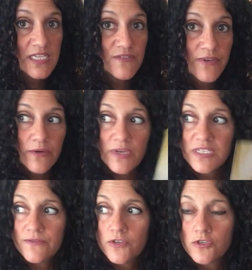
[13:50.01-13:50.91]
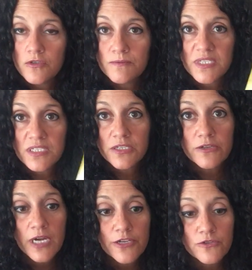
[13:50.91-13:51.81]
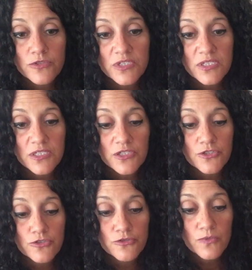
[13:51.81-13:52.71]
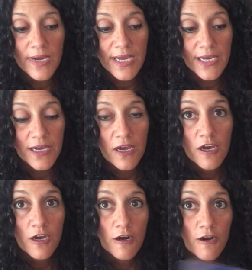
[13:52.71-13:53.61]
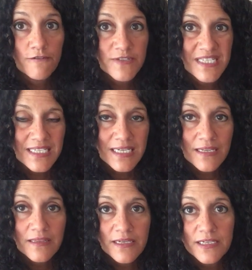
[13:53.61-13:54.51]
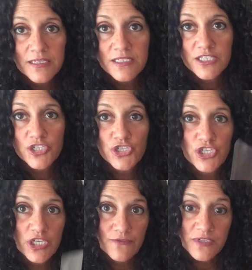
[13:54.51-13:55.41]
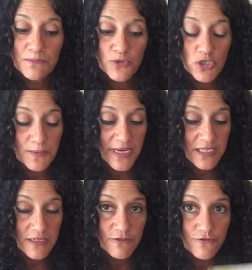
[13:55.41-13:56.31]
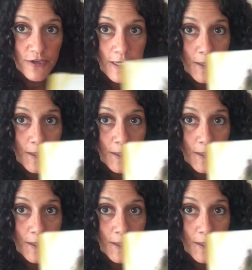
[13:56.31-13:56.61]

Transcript: It's very difficult because they're not used to this new way of seeing things, this shift in perspective.